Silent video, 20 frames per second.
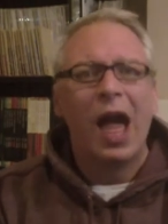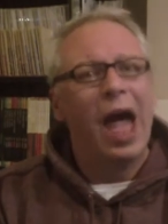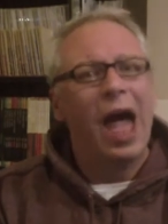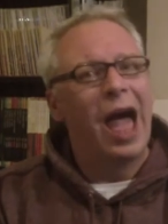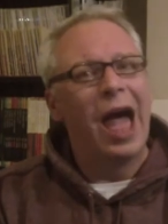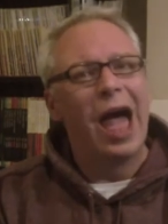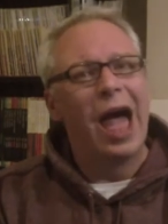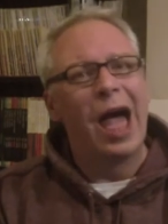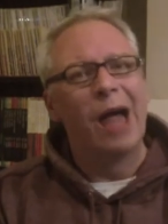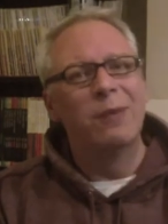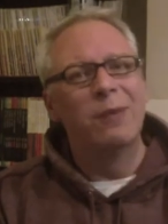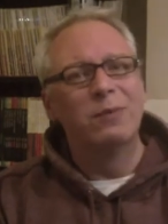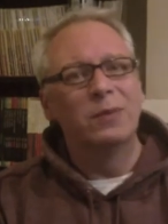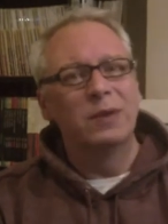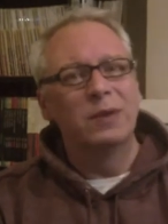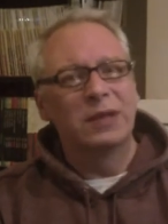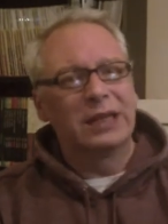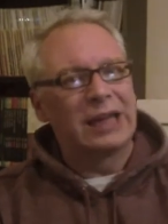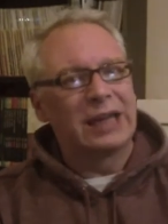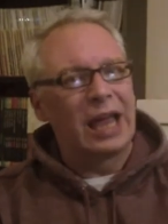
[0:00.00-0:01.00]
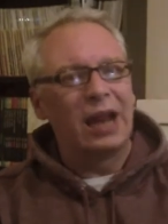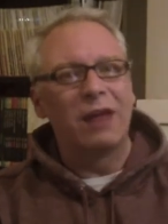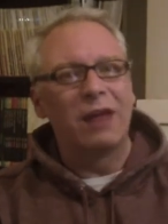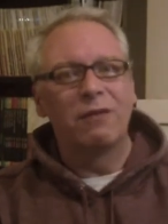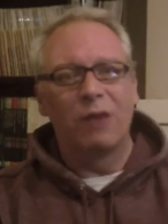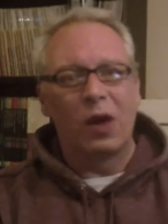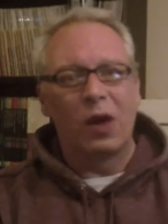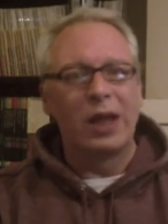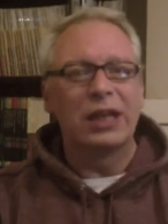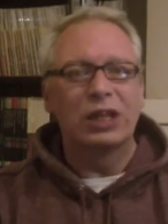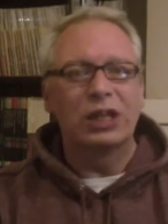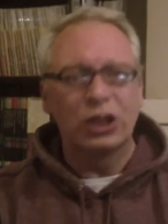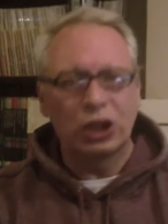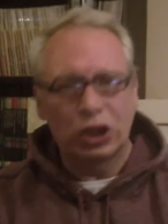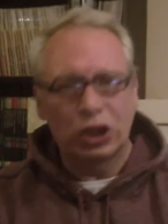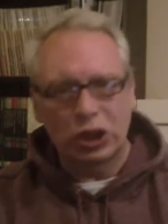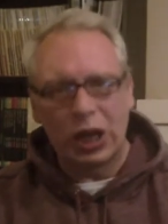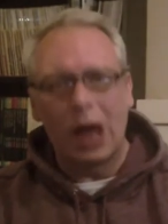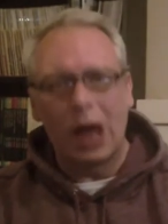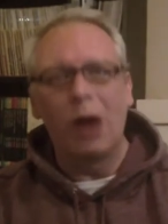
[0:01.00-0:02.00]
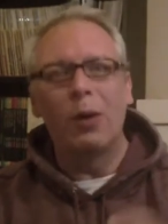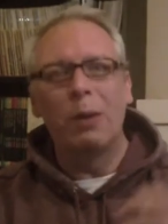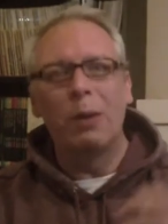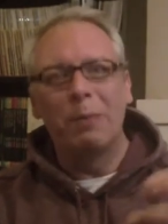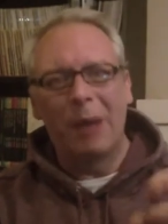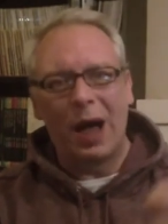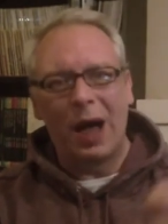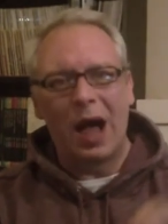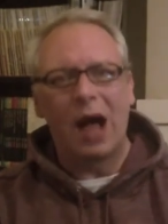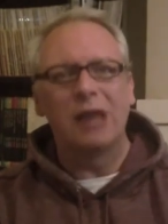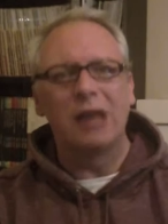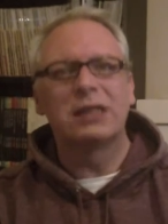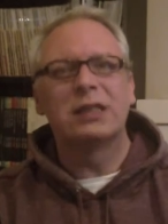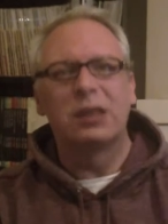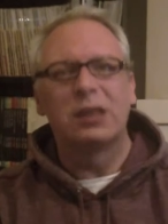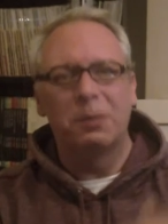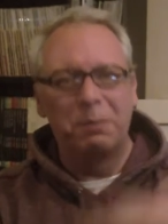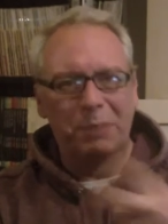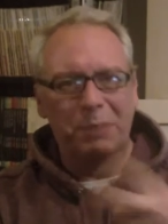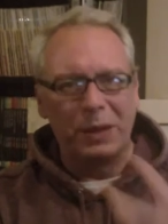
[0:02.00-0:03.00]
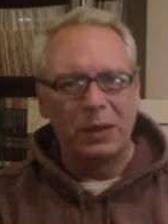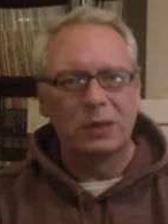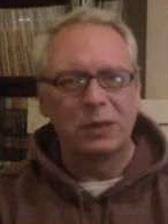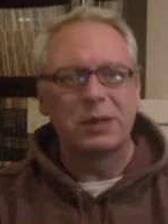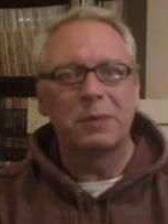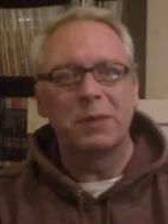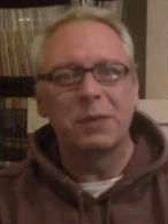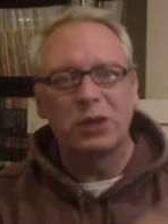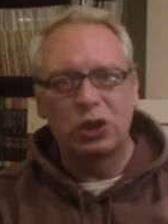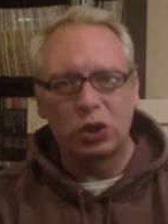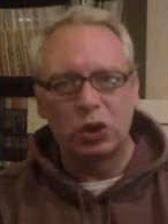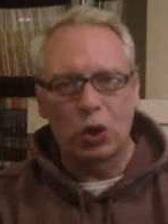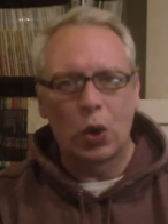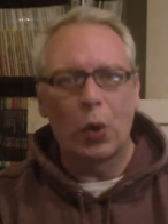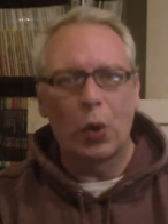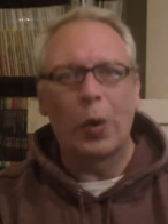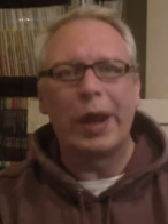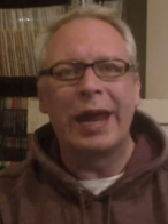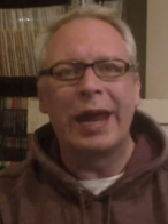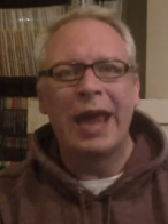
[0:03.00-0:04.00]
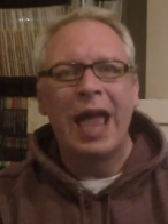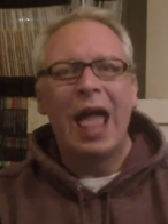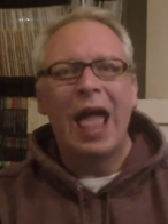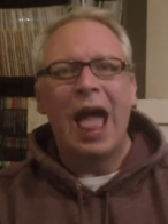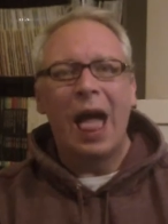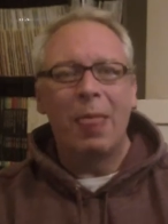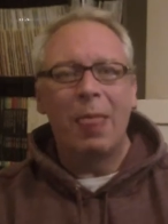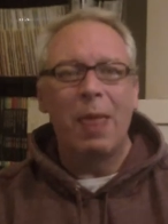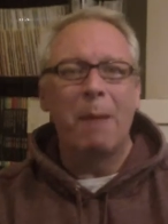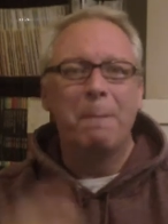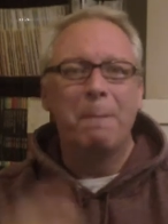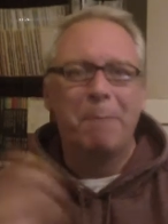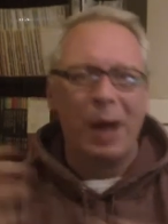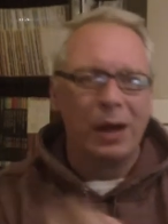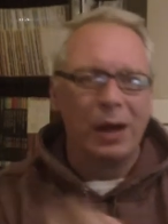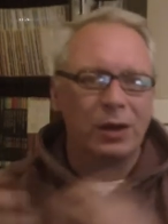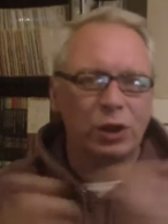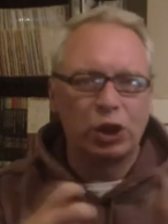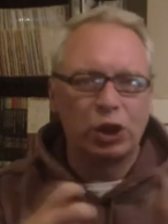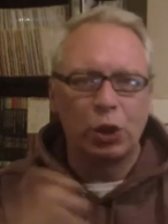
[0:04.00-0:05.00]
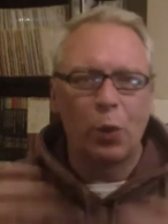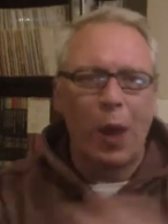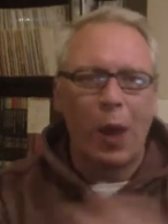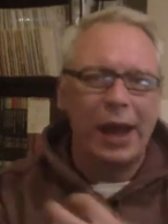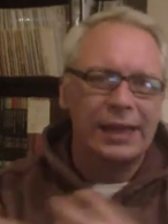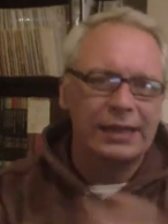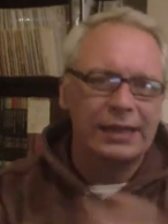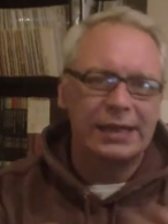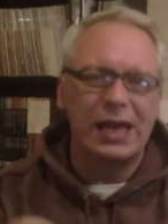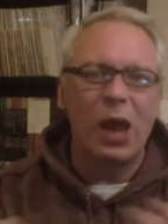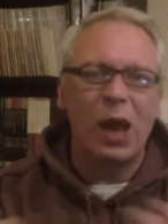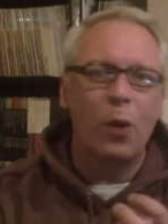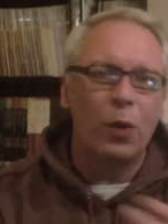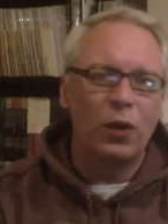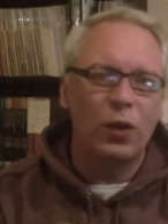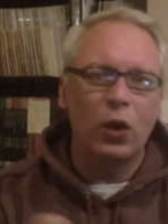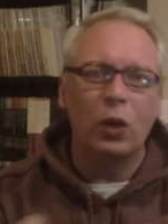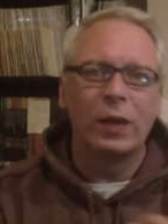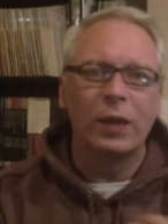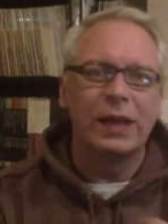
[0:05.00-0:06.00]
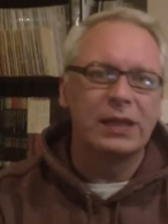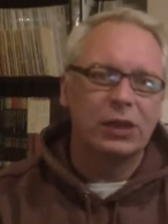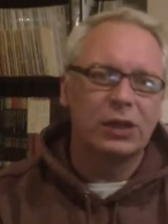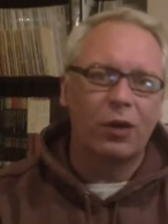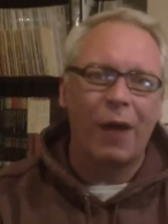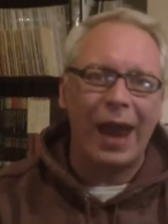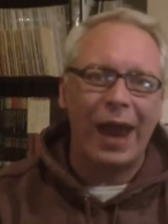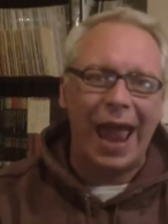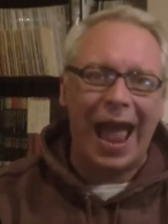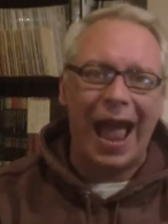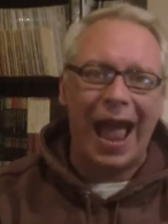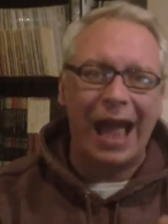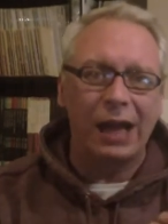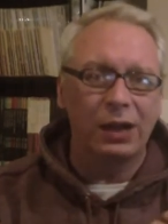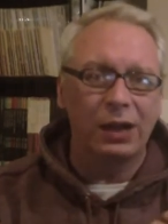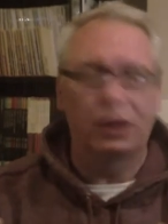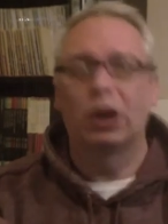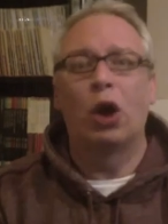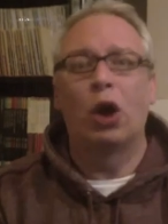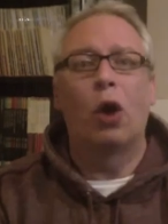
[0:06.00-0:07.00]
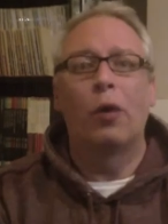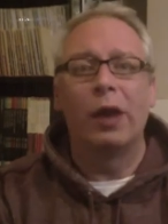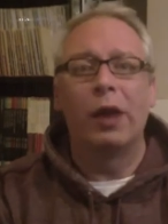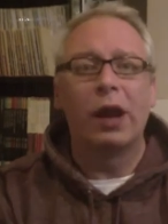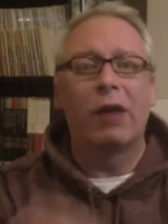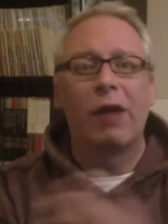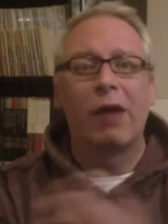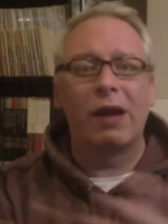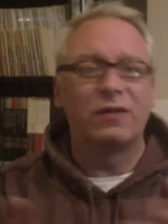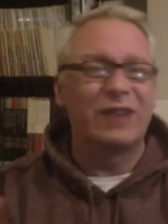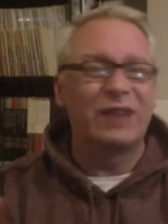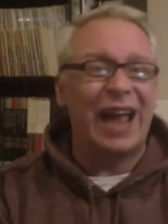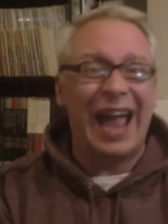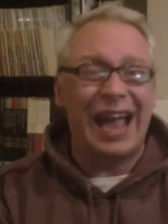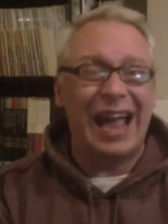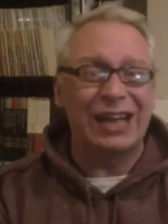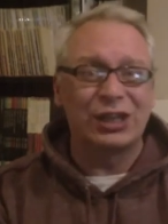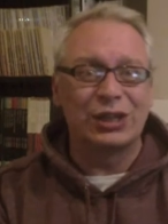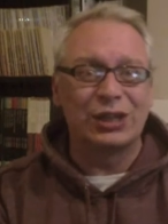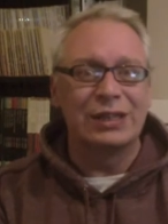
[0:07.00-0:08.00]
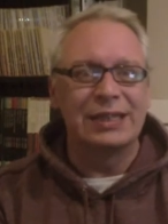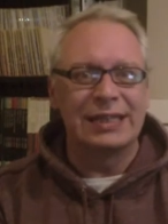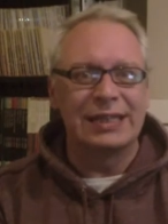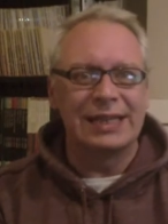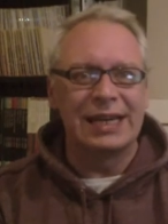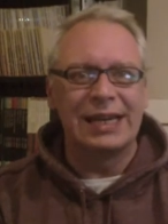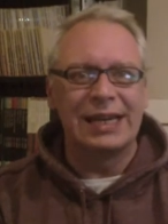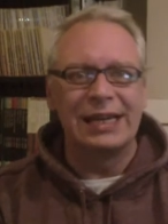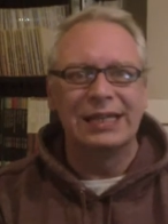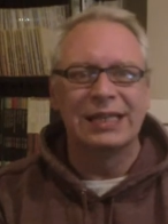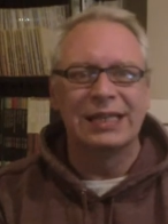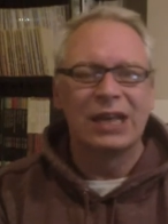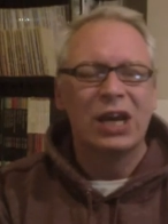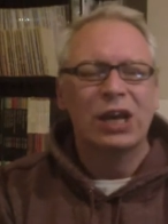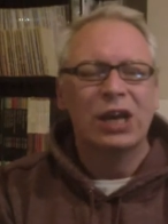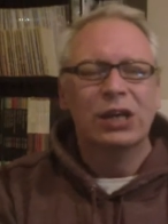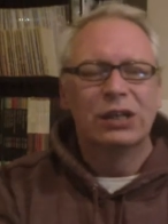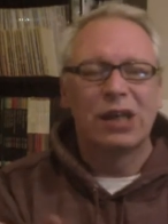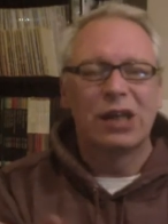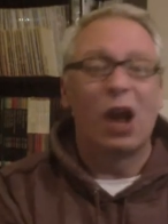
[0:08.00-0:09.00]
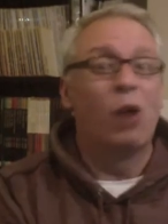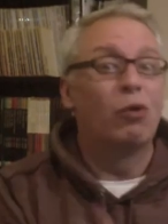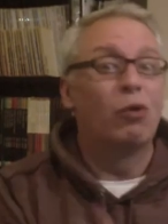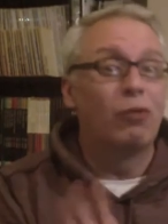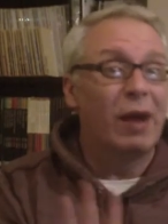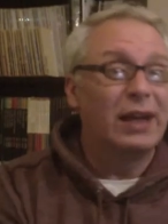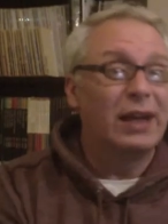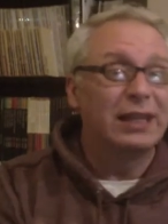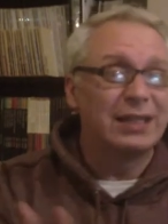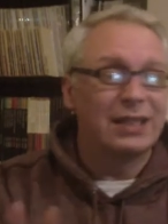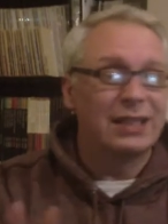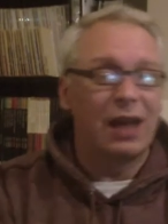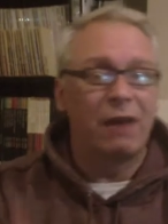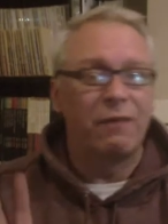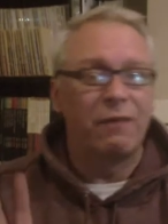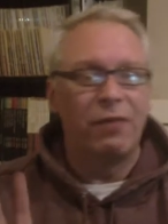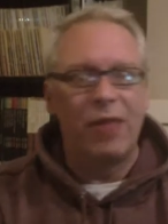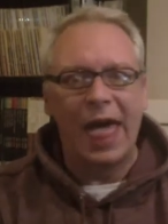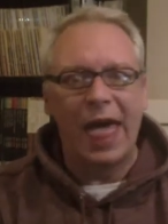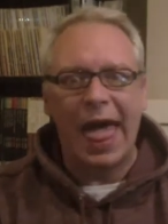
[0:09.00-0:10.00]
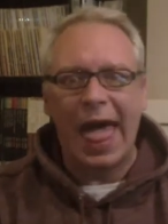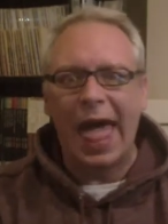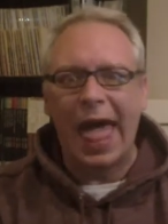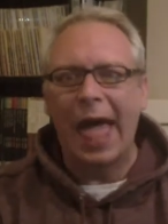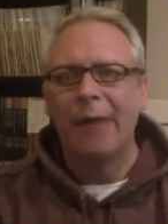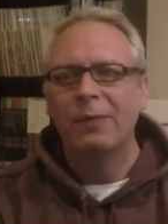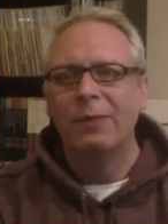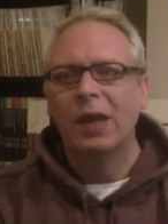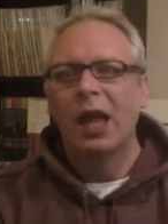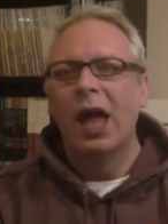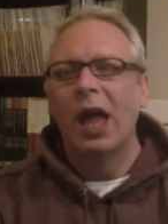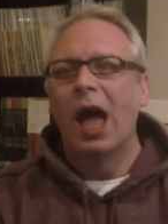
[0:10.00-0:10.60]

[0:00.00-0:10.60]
um, kind of like slow in parts to build up the story, and then punctuated it with all these great choreographed action scenes. So great stuff there.